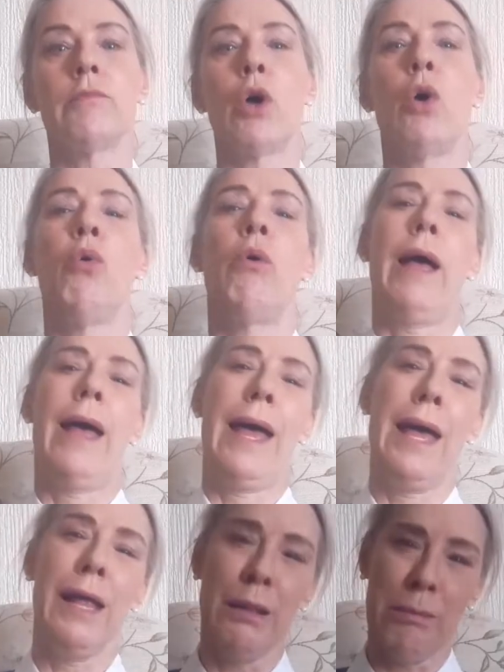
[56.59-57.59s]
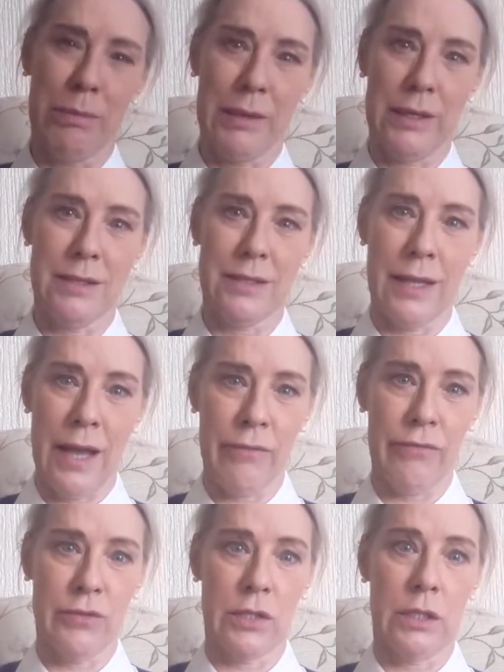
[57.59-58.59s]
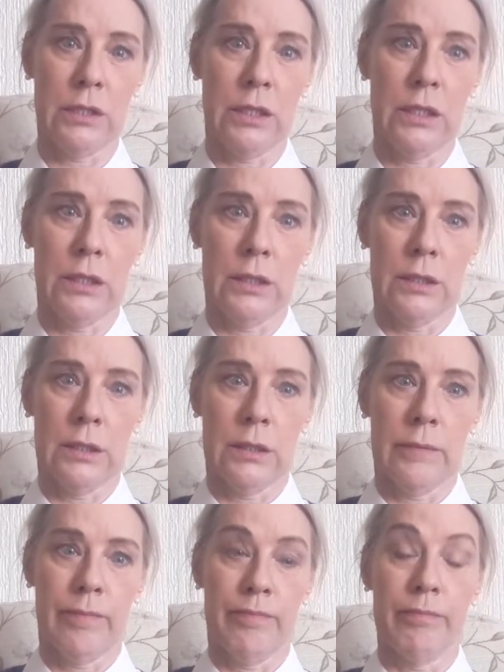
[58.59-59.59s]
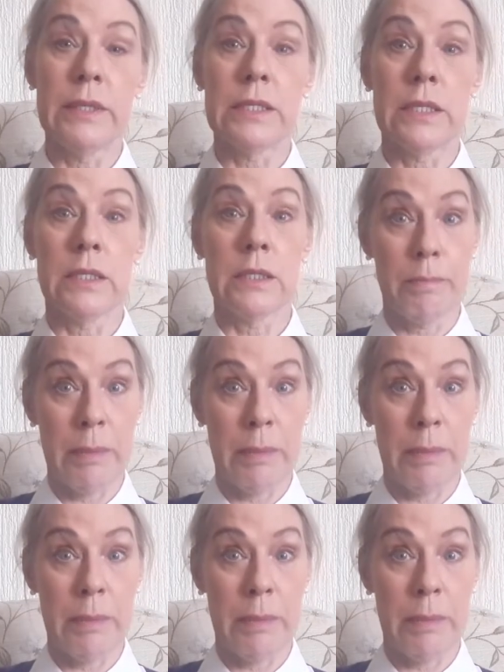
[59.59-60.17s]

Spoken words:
Oh, helpless laughter. Mrs.